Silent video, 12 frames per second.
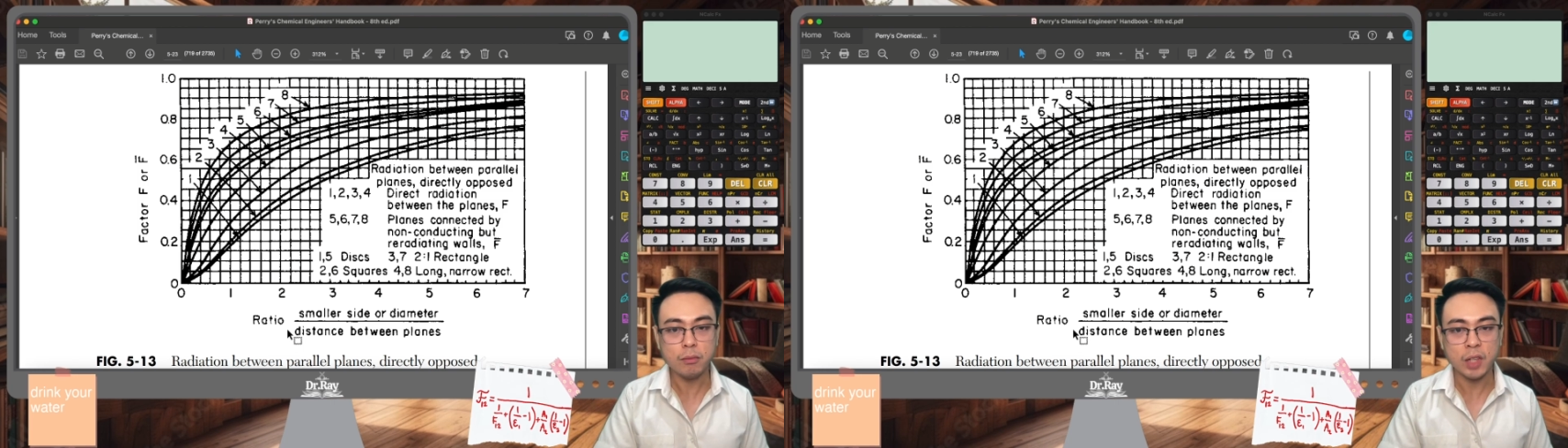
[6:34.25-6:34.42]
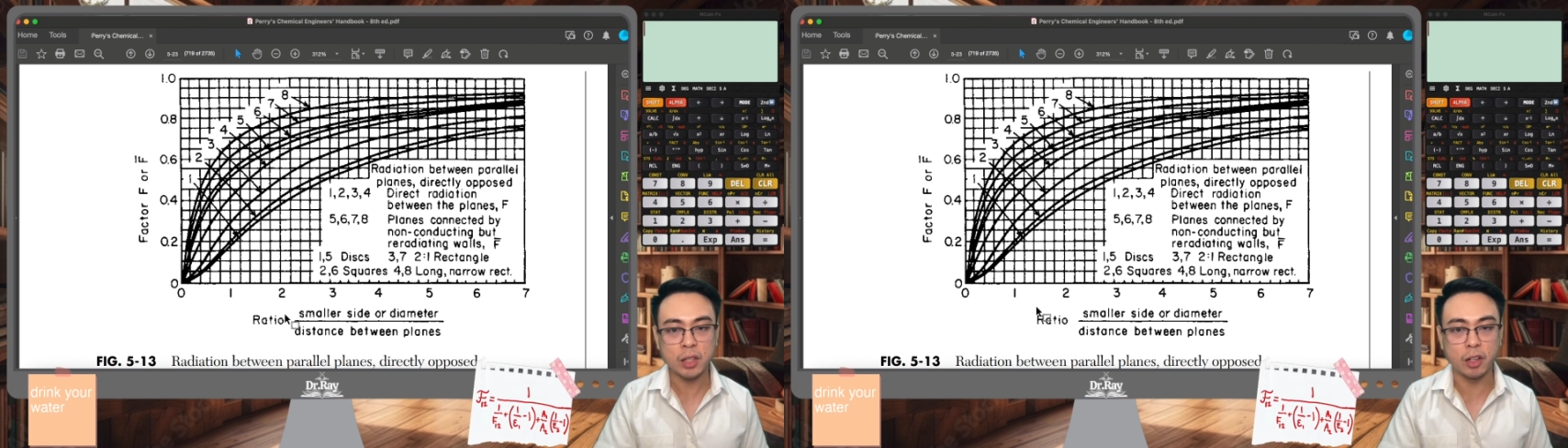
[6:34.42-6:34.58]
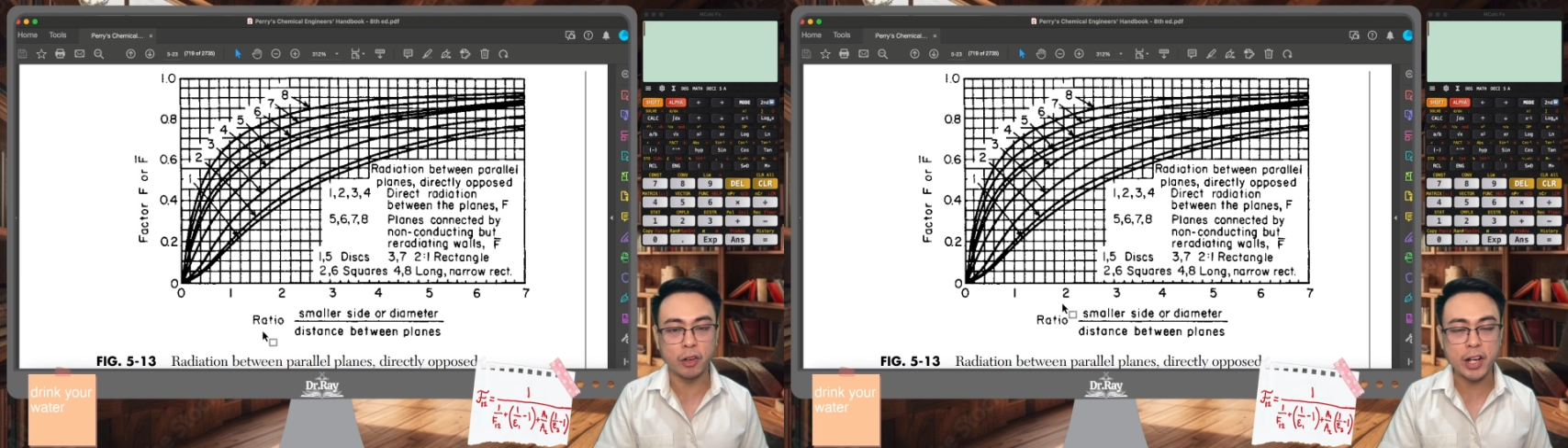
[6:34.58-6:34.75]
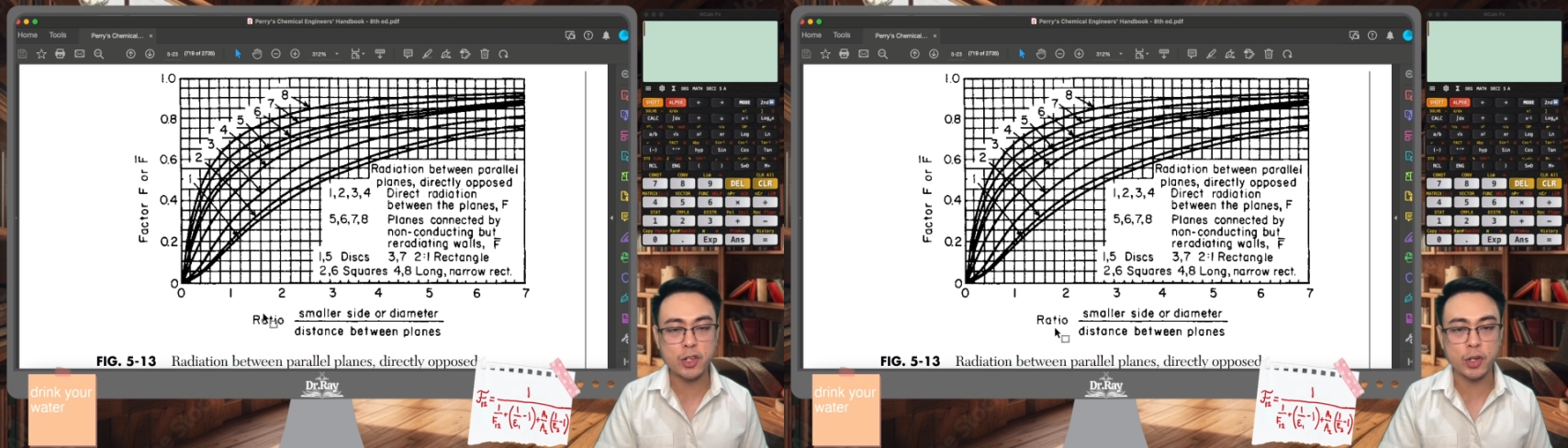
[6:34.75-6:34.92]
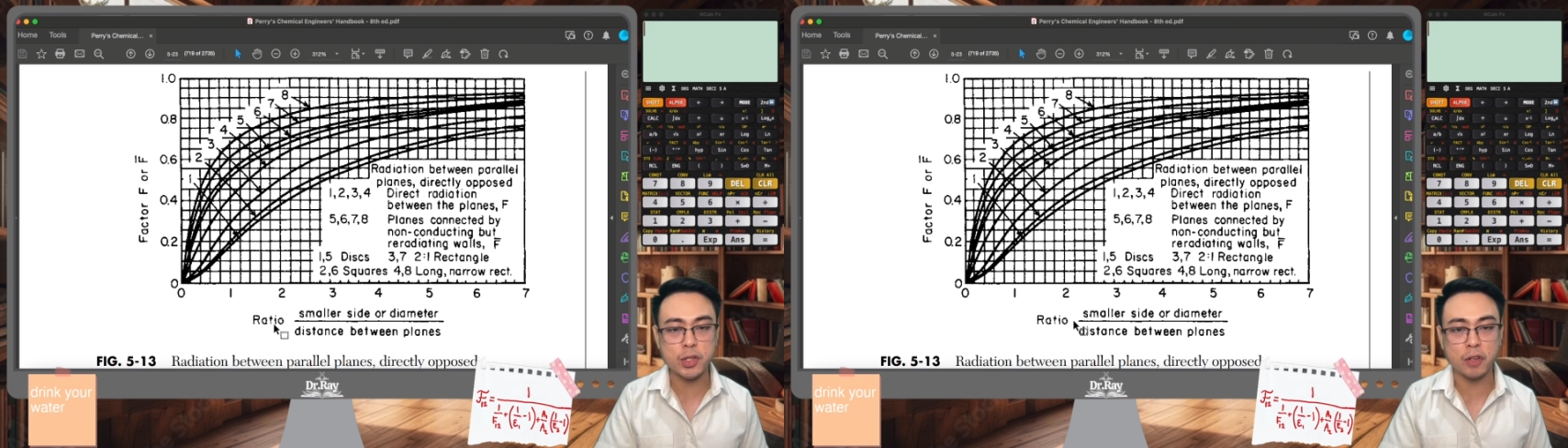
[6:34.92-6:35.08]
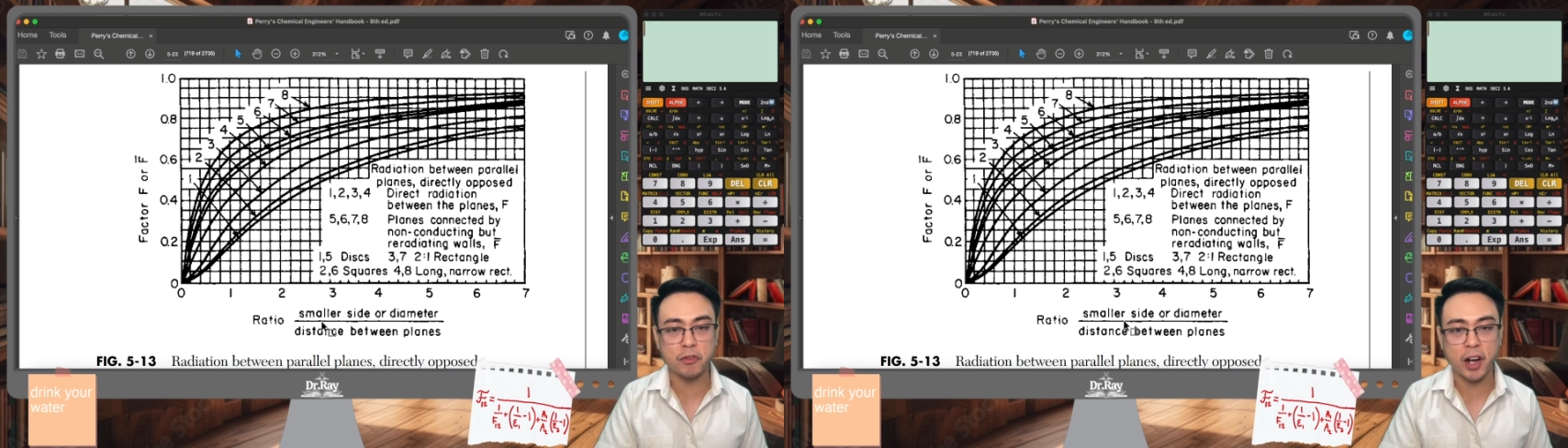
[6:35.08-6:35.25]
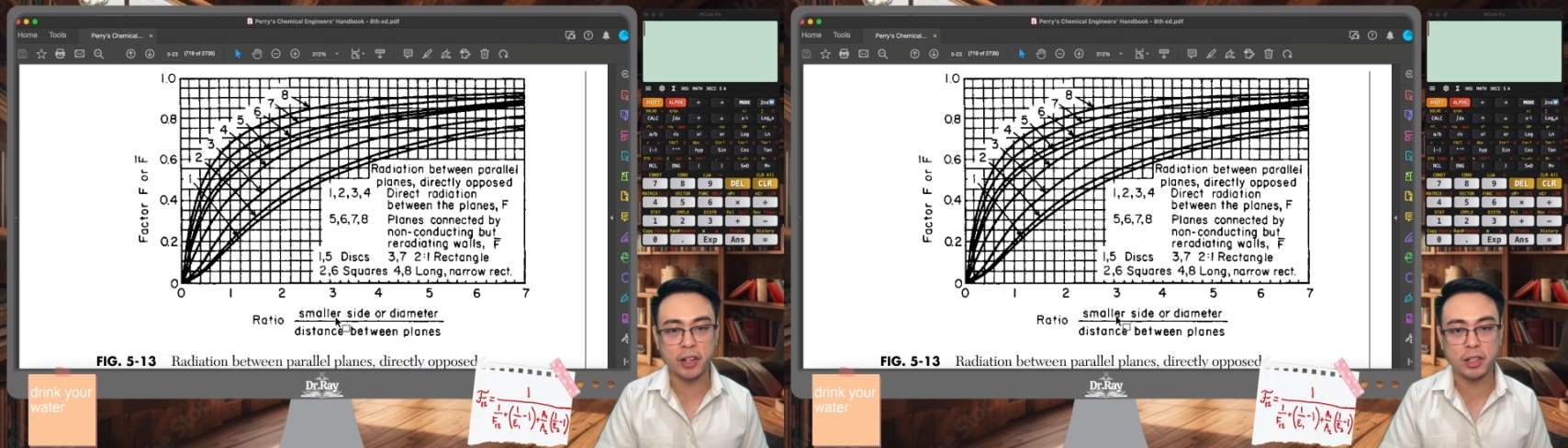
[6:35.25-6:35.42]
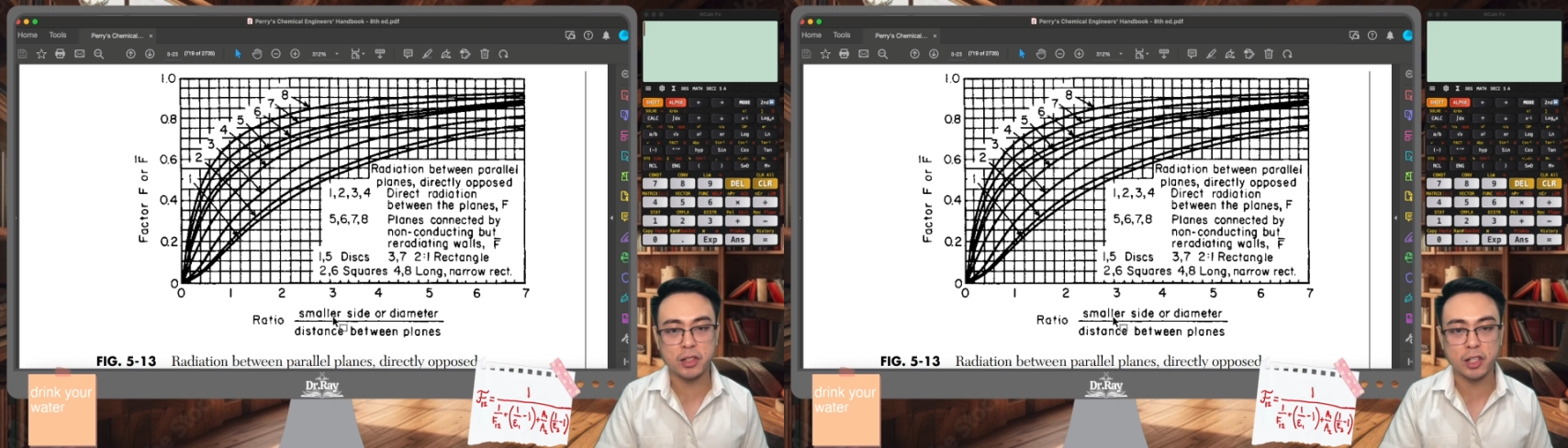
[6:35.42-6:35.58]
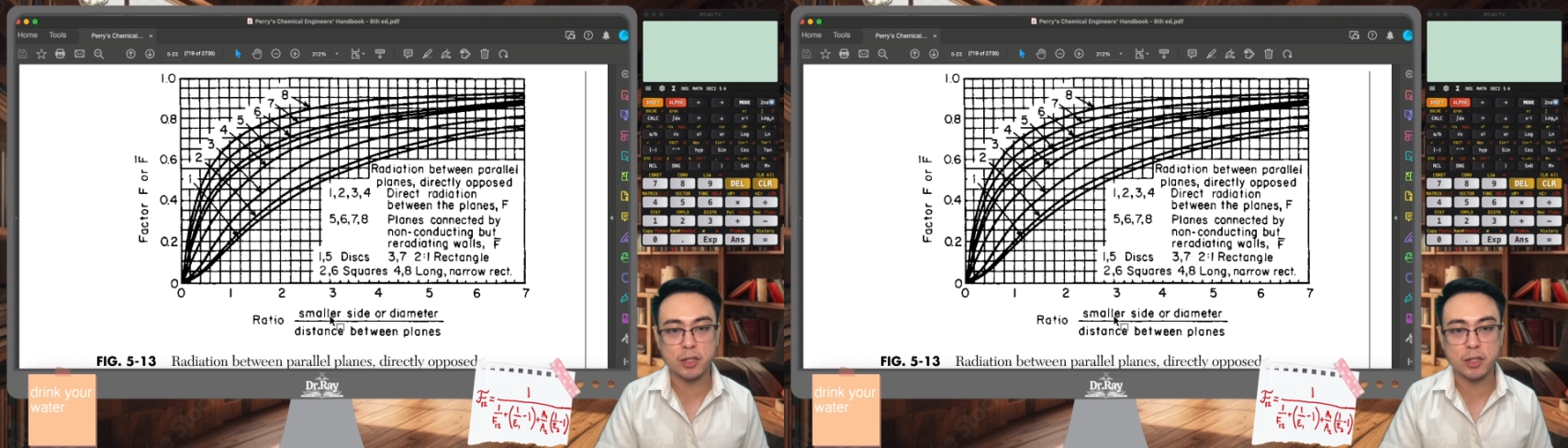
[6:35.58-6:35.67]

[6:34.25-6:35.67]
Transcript: The ratio is defined as the